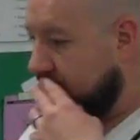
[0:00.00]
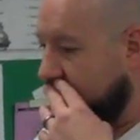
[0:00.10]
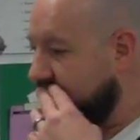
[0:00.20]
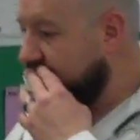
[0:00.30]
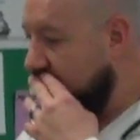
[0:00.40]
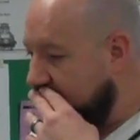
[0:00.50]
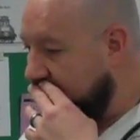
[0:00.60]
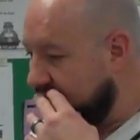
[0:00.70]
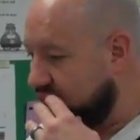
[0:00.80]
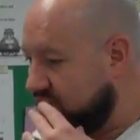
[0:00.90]
The
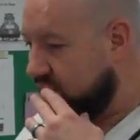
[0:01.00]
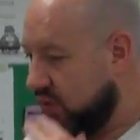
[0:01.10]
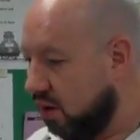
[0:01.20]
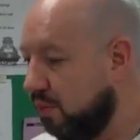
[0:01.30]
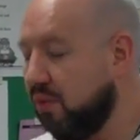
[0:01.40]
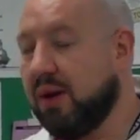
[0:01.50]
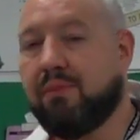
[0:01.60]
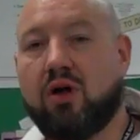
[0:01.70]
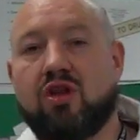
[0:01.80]
veins bring